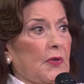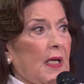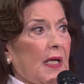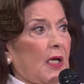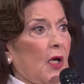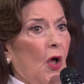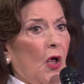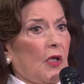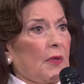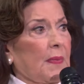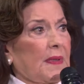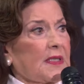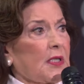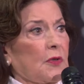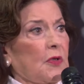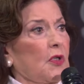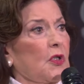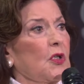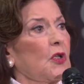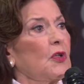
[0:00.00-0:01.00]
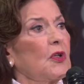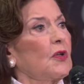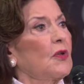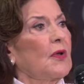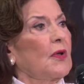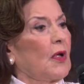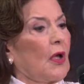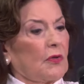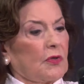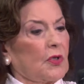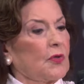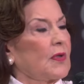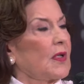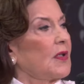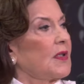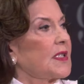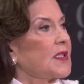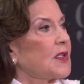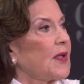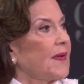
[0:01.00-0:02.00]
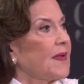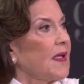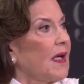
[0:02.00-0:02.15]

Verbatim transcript: and I called them, I said, no, and you can just,